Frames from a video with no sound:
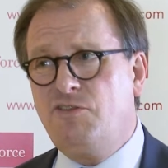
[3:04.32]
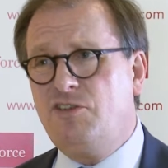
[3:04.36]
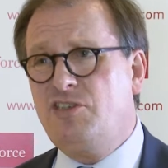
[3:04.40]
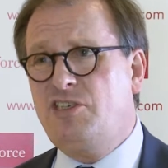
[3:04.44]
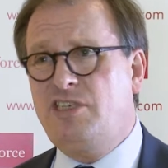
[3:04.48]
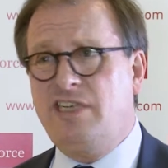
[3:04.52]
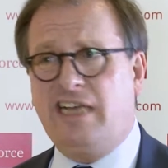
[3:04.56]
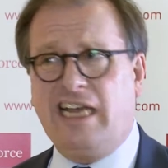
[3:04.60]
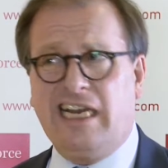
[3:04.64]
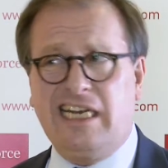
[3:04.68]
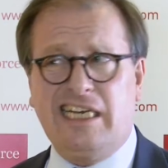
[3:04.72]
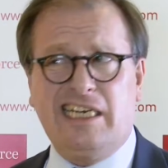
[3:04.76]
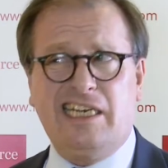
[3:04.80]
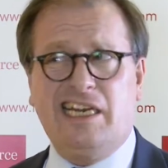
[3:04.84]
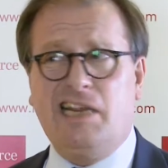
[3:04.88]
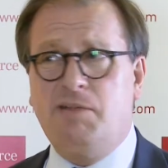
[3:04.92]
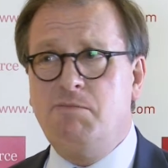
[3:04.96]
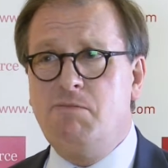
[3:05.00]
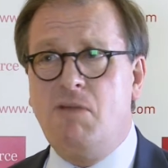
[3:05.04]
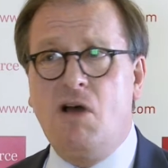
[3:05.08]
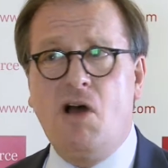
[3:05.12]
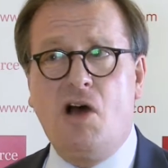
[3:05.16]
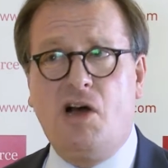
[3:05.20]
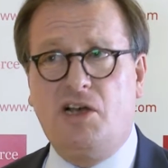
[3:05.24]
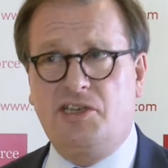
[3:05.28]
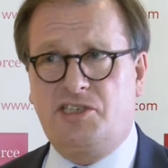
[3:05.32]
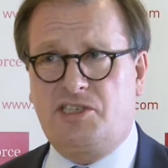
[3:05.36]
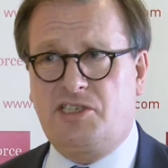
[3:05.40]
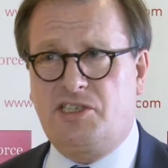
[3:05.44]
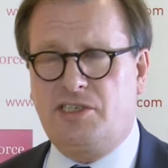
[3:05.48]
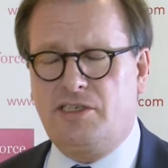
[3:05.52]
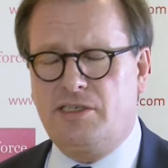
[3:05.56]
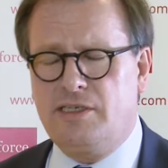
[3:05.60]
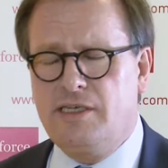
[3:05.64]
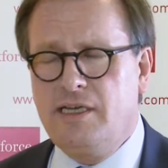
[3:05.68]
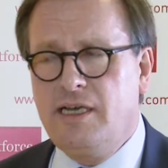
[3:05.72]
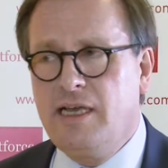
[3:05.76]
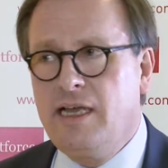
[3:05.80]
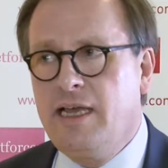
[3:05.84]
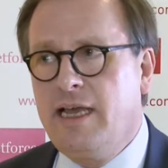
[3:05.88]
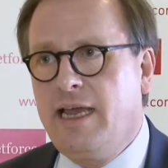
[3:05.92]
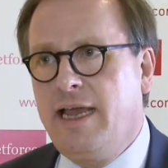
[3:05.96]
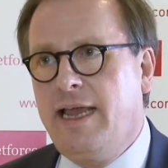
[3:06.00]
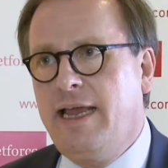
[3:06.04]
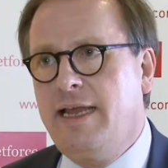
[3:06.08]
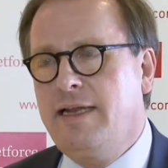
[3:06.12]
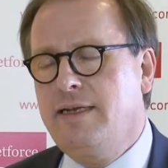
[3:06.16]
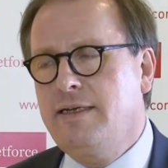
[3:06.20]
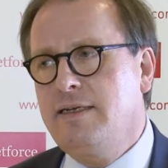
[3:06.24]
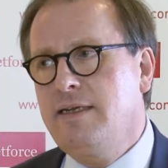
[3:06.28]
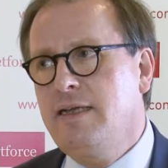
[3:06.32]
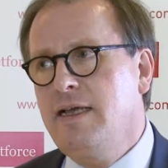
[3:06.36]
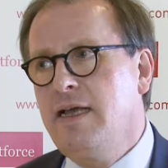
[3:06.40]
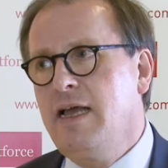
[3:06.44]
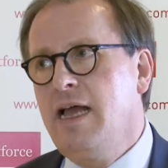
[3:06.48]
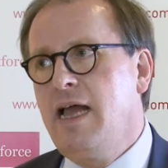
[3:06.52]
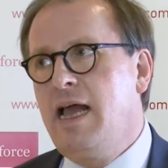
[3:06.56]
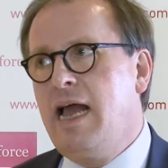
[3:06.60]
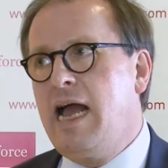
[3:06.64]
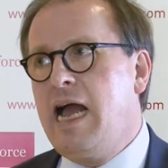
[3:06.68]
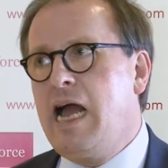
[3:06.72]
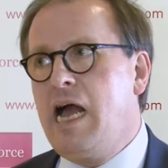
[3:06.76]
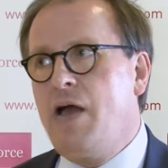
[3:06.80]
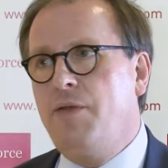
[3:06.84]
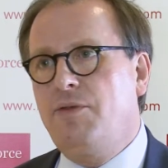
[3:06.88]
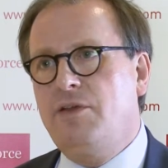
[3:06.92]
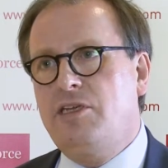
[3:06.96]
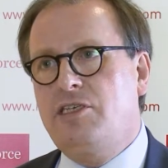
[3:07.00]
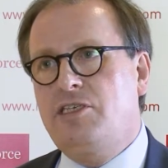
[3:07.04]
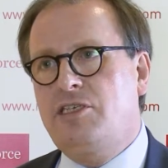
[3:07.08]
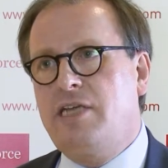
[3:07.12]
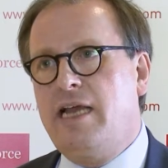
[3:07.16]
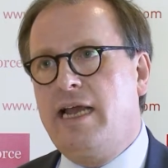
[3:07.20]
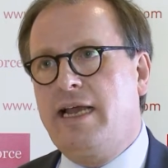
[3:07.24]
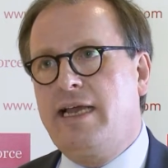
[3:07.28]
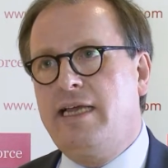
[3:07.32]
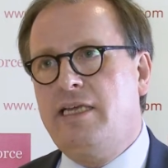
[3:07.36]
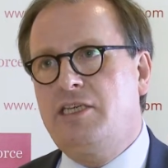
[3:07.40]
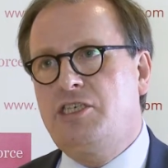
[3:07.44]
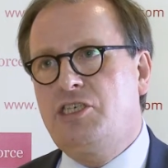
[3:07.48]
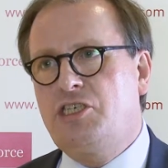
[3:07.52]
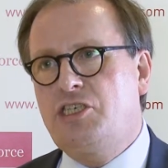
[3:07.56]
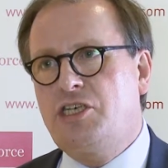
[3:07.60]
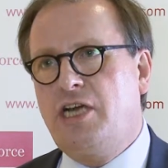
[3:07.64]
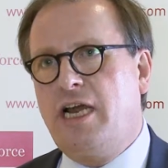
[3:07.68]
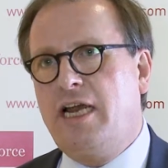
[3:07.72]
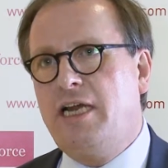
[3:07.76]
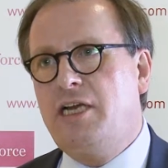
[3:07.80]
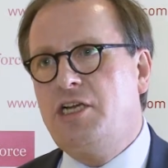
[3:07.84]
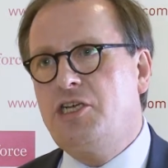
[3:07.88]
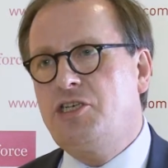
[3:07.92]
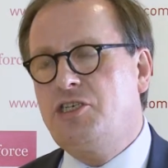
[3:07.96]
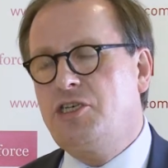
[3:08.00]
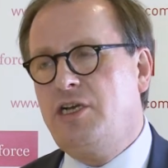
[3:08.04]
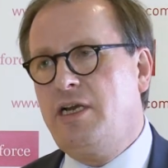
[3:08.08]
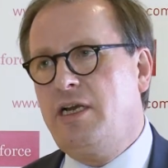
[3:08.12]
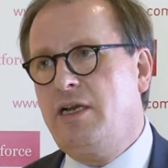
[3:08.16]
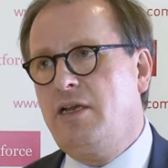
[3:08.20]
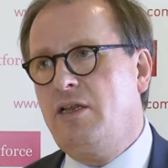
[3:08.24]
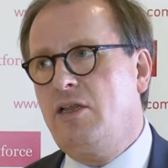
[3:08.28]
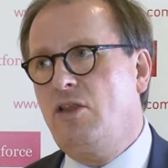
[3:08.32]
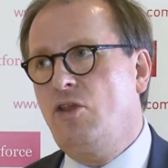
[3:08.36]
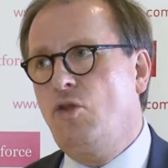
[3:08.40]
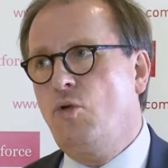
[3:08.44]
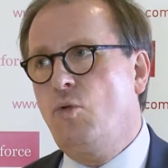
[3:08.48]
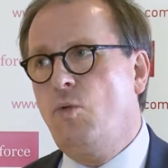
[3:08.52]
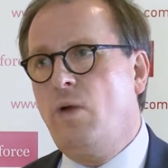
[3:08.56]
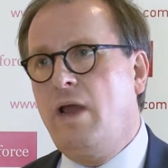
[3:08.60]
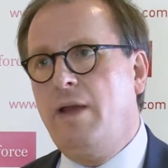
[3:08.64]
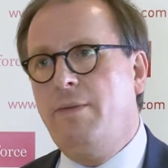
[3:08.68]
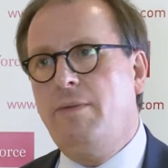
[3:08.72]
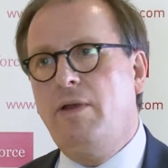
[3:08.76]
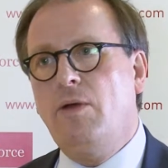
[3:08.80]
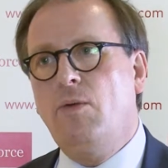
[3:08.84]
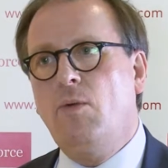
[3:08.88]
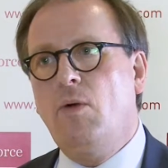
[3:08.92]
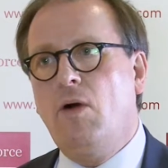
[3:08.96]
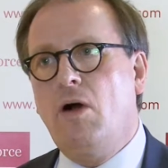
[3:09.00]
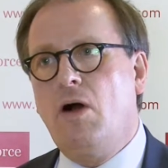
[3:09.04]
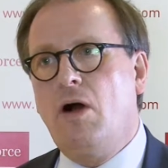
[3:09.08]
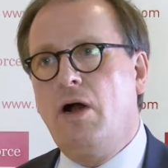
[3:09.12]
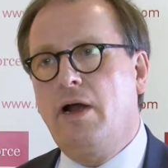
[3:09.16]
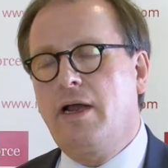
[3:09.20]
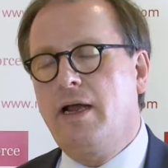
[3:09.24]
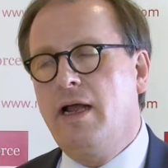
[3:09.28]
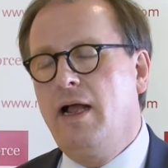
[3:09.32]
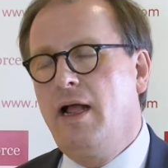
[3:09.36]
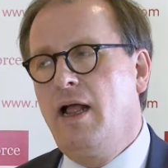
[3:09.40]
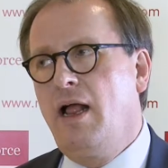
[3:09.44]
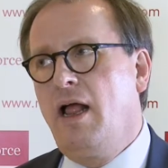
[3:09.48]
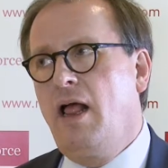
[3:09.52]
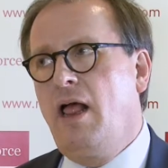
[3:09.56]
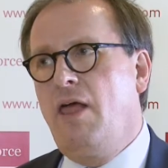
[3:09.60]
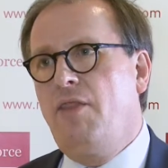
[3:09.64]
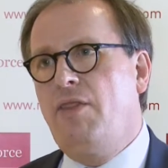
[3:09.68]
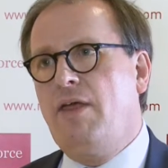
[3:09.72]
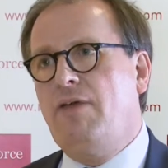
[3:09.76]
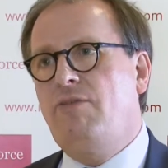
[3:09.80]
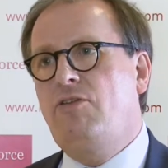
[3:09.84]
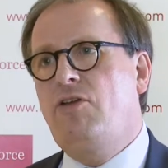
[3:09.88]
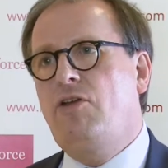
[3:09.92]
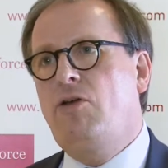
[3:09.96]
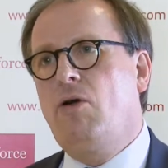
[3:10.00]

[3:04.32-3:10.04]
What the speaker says: just to get immersed in how this tech is changing the way we work. They've